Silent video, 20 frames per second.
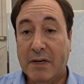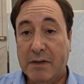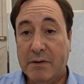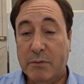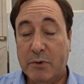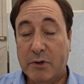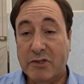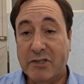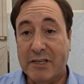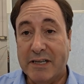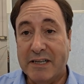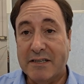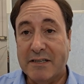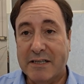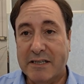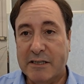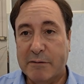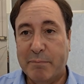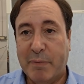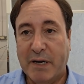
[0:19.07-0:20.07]
was a
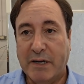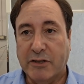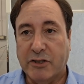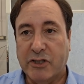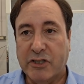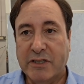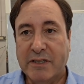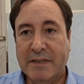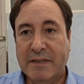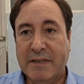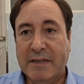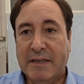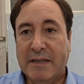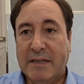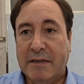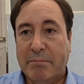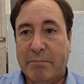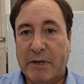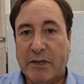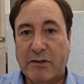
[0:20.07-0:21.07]
listless bunch,
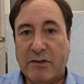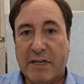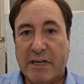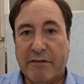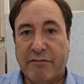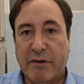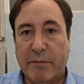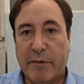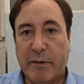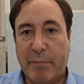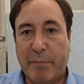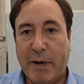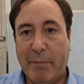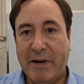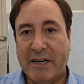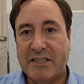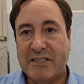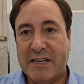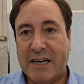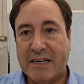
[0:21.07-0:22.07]
mostly from the
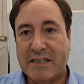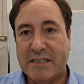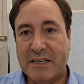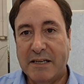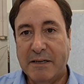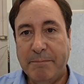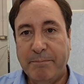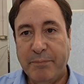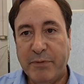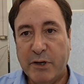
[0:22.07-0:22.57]
public sector